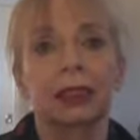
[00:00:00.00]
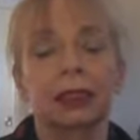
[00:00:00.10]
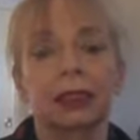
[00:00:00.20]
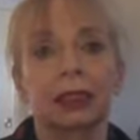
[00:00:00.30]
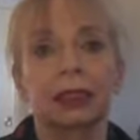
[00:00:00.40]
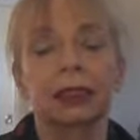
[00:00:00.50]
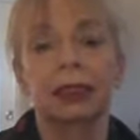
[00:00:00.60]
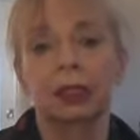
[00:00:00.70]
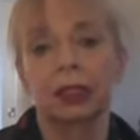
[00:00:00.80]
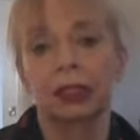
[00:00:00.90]
The
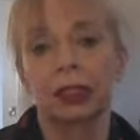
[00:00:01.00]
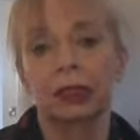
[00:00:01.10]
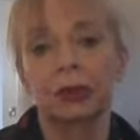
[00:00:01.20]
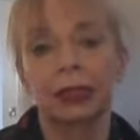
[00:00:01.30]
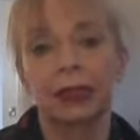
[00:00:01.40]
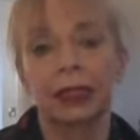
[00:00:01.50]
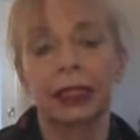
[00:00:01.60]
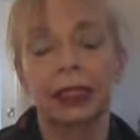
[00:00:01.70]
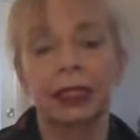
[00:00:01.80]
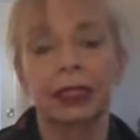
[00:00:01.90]
zoledronic was the
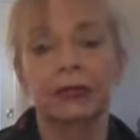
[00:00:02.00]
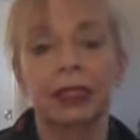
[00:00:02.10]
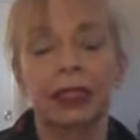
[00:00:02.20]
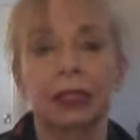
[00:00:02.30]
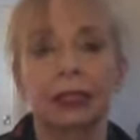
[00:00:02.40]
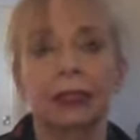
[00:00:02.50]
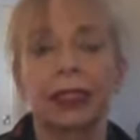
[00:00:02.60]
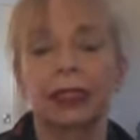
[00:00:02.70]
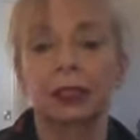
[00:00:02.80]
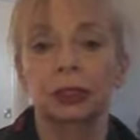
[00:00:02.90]
intravenous, the
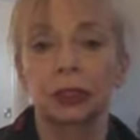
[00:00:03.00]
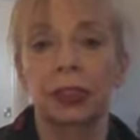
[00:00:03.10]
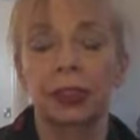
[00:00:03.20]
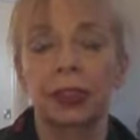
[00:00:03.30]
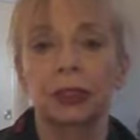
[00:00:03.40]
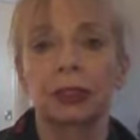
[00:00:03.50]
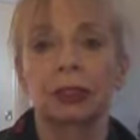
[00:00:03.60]
alendronic